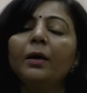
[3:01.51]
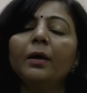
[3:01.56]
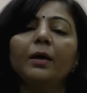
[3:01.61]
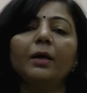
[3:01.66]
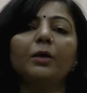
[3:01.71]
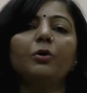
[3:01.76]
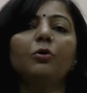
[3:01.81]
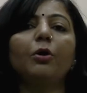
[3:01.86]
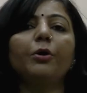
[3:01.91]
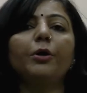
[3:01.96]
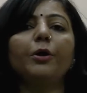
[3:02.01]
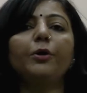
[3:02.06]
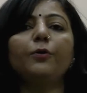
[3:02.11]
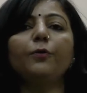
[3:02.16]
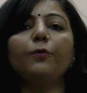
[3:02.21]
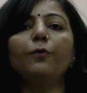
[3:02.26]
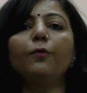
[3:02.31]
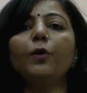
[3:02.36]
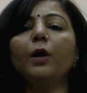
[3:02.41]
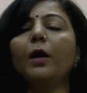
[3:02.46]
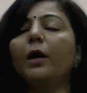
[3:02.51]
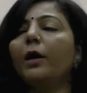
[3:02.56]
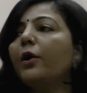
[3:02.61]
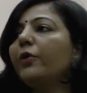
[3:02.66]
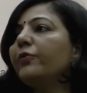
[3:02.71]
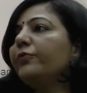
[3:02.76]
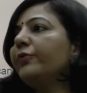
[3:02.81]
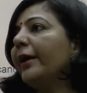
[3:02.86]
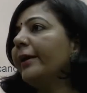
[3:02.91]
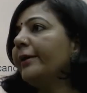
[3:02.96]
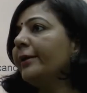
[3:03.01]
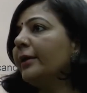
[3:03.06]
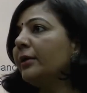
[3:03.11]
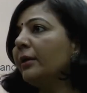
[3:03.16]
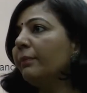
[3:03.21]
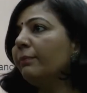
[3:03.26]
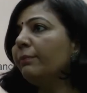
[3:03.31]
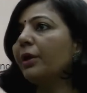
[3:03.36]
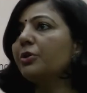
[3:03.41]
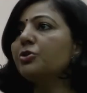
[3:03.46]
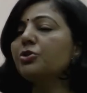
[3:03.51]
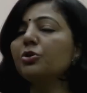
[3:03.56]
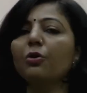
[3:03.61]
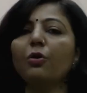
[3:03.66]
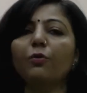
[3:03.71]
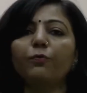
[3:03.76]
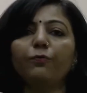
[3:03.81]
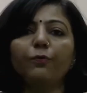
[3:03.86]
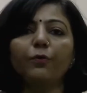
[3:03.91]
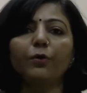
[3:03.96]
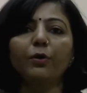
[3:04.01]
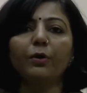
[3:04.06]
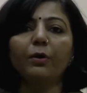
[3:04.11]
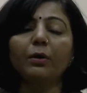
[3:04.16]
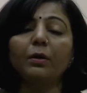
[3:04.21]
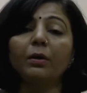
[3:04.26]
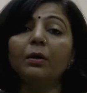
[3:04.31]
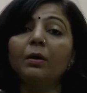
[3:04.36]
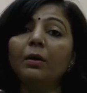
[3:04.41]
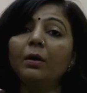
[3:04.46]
in order to uh, find the temperature of uh,